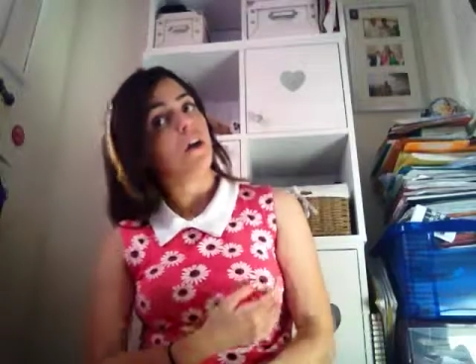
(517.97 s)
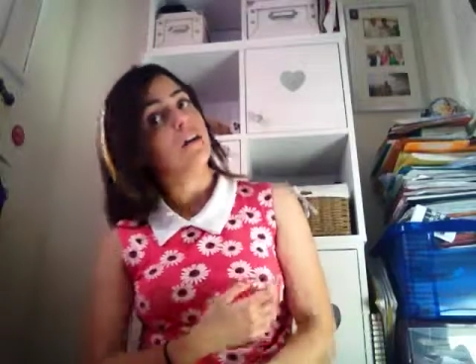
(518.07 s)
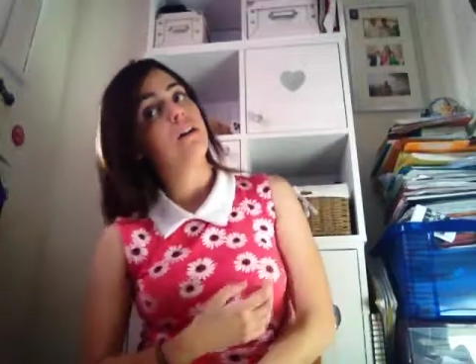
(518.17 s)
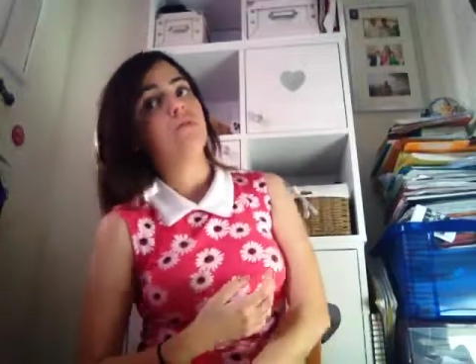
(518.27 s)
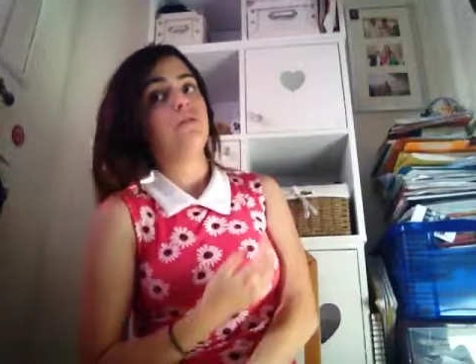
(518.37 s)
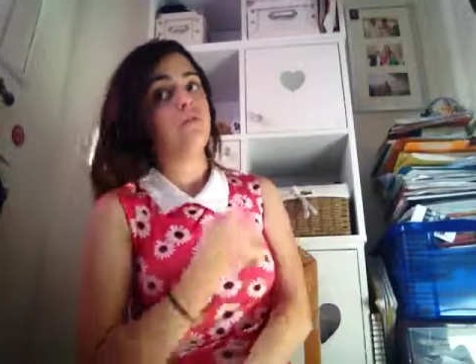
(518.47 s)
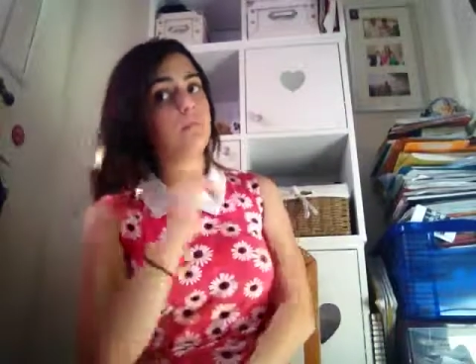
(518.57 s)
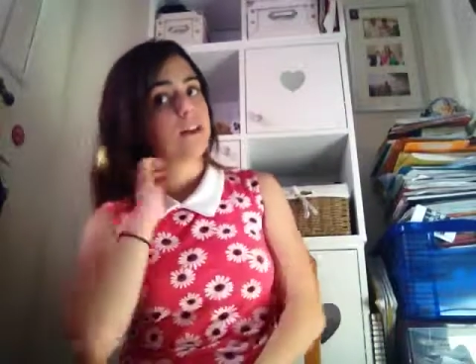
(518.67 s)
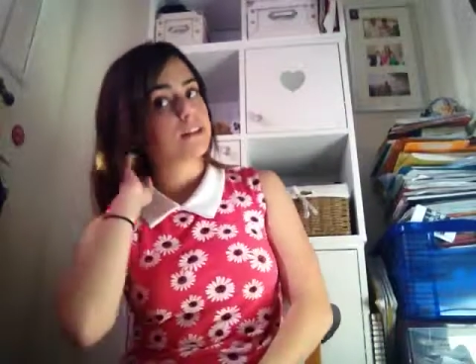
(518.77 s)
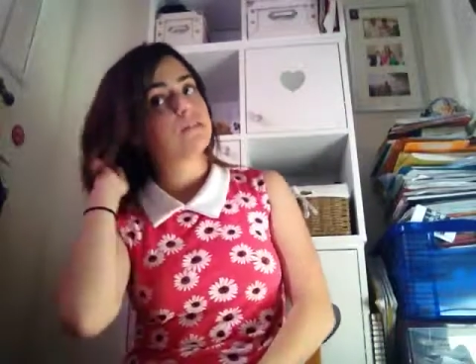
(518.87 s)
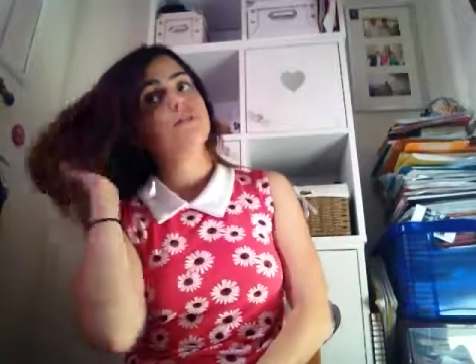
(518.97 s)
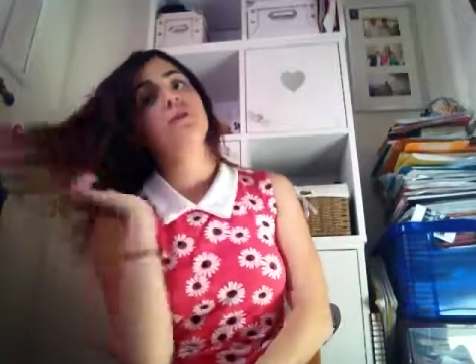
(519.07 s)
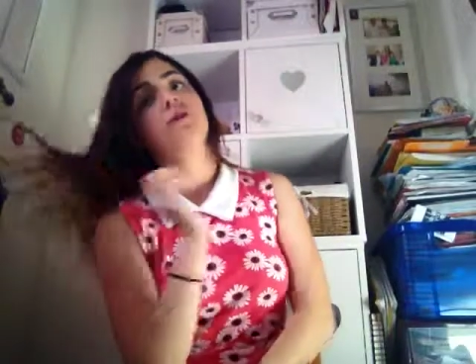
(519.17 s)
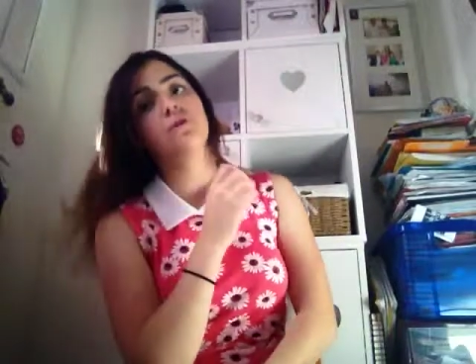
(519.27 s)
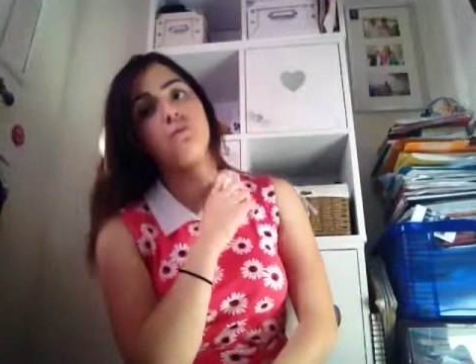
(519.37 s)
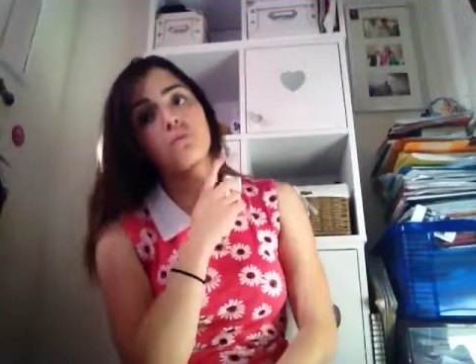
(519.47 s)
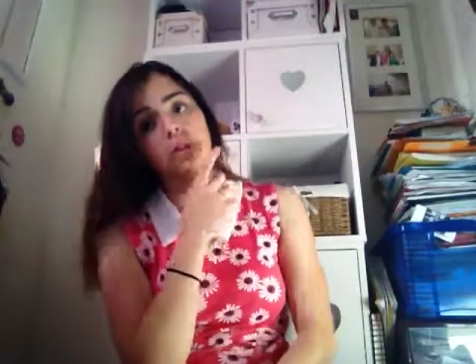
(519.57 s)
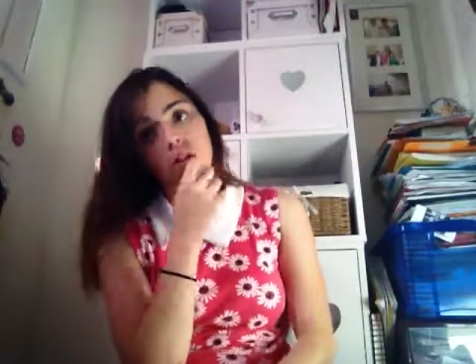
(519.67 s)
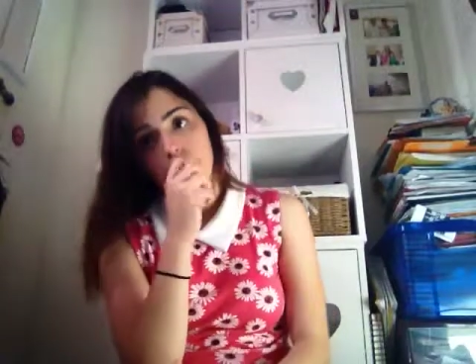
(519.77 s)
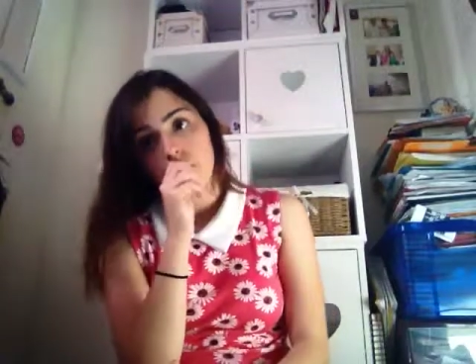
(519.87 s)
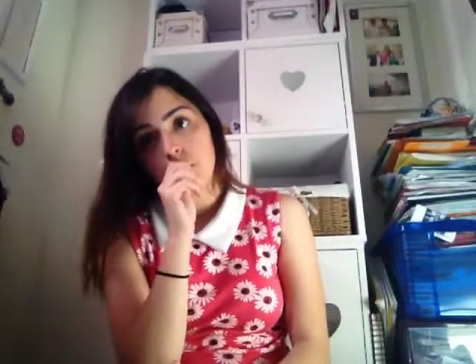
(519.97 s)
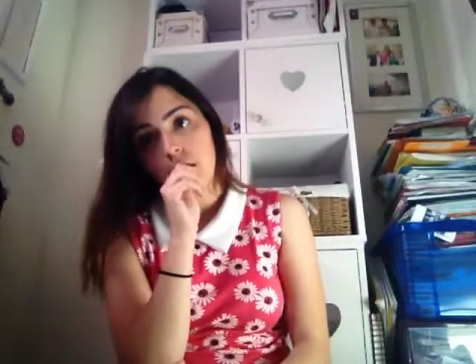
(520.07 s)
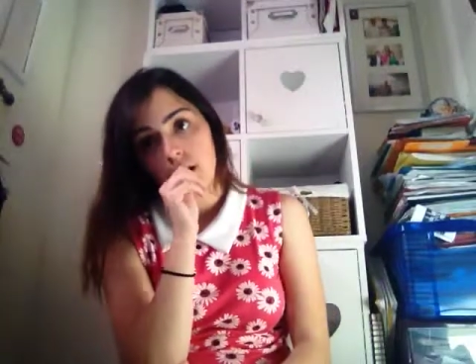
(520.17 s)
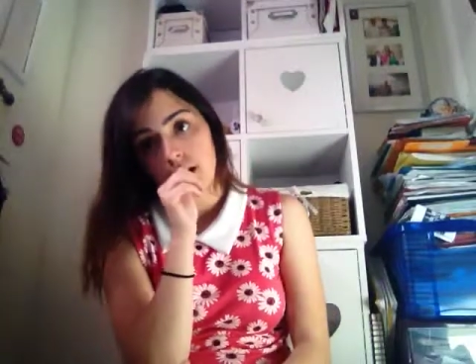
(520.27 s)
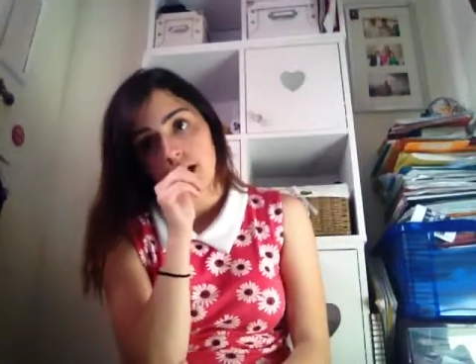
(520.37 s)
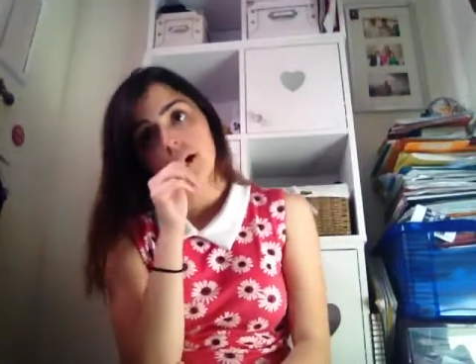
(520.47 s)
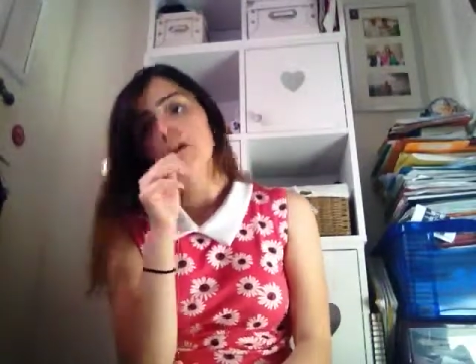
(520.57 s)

I love Little Mix too, but